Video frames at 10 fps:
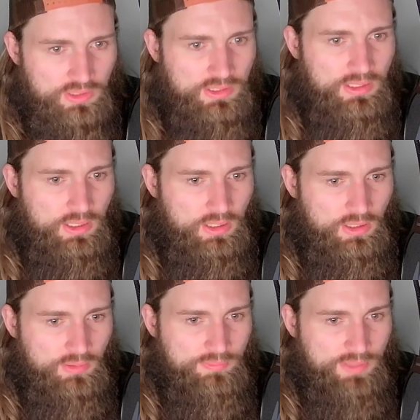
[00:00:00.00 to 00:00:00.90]

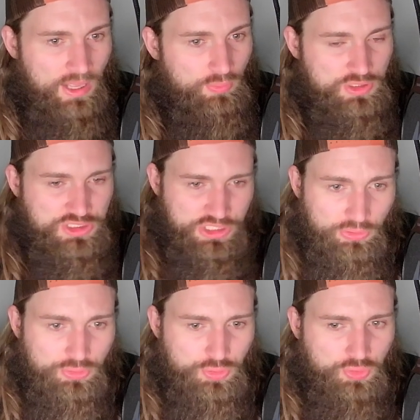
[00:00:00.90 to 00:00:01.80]
Now,
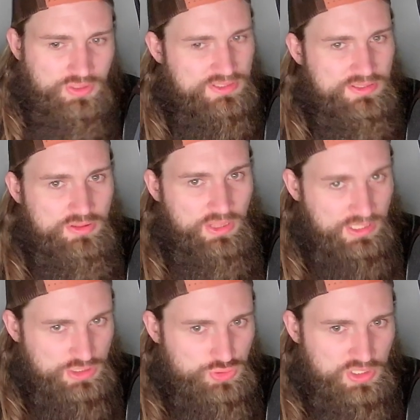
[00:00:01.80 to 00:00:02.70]
Jared Gooden's the
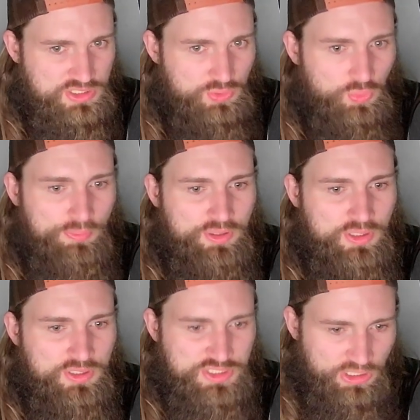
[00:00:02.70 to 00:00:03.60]
interesting one
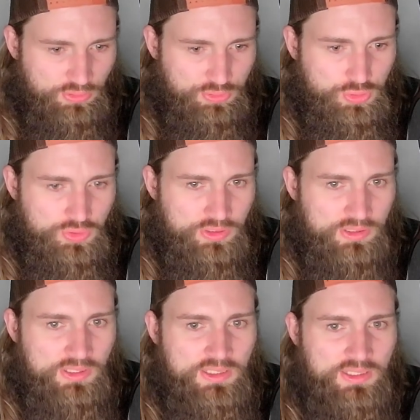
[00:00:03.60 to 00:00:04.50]
because Jared Gooden
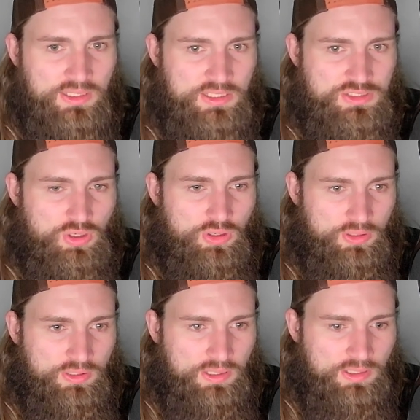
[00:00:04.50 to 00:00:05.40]
is on,
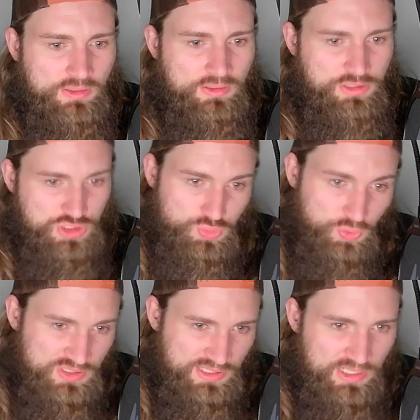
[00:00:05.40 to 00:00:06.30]
he just won
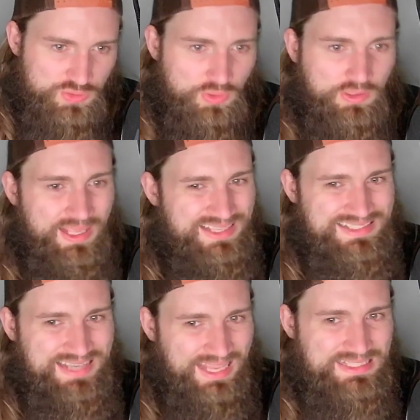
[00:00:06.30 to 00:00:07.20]
his last one. He has
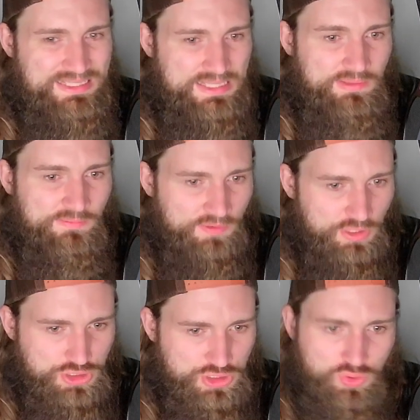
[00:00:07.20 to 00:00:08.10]
19
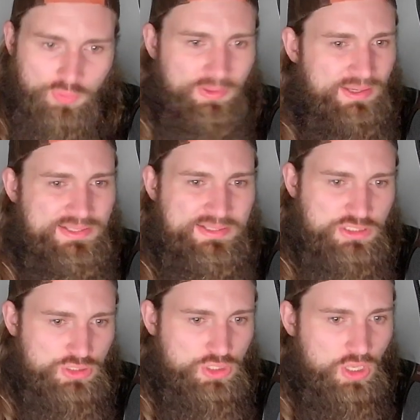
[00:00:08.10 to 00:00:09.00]
finishes, only been a
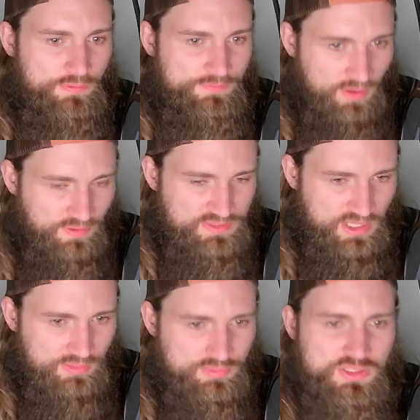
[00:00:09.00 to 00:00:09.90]
decision 5 times.